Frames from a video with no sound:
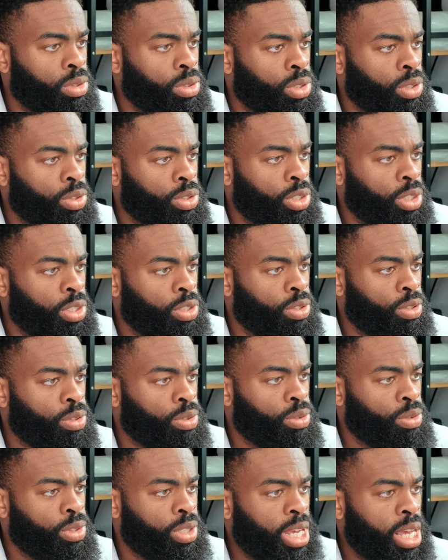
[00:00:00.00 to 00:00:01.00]
So
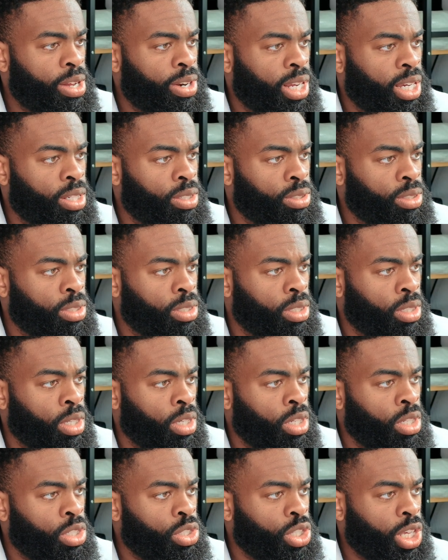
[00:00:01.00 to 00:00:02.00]
this townhouse,
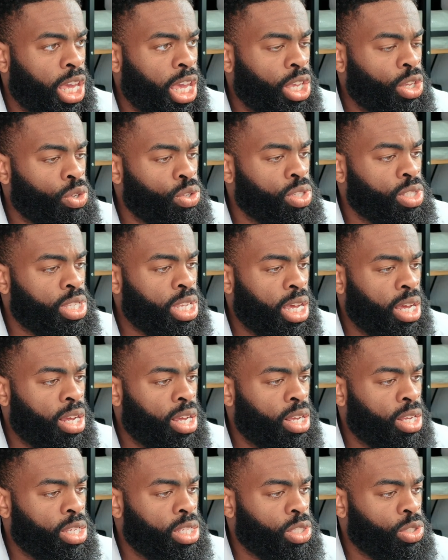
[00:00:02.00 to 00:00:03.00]
can't use a
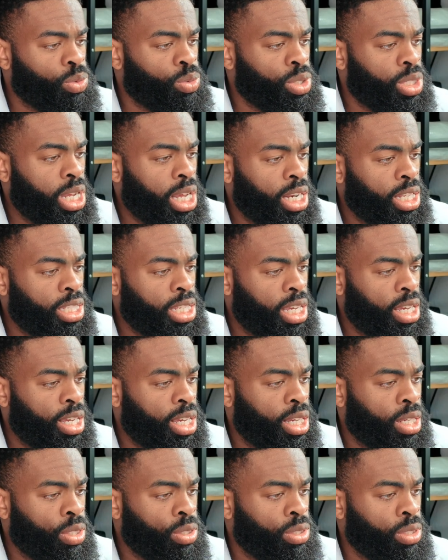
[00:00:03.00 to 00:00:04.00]
townhouse because we're not a
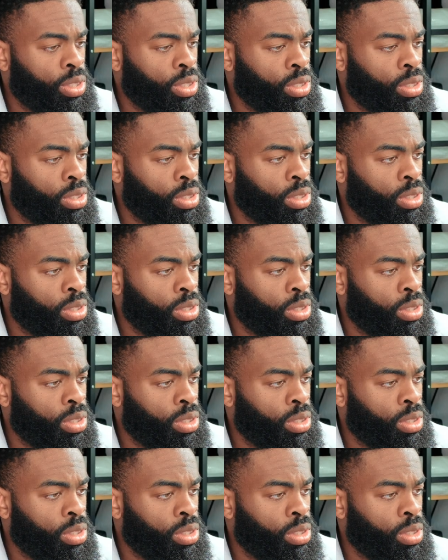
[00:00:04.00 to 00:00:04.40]
townhouse.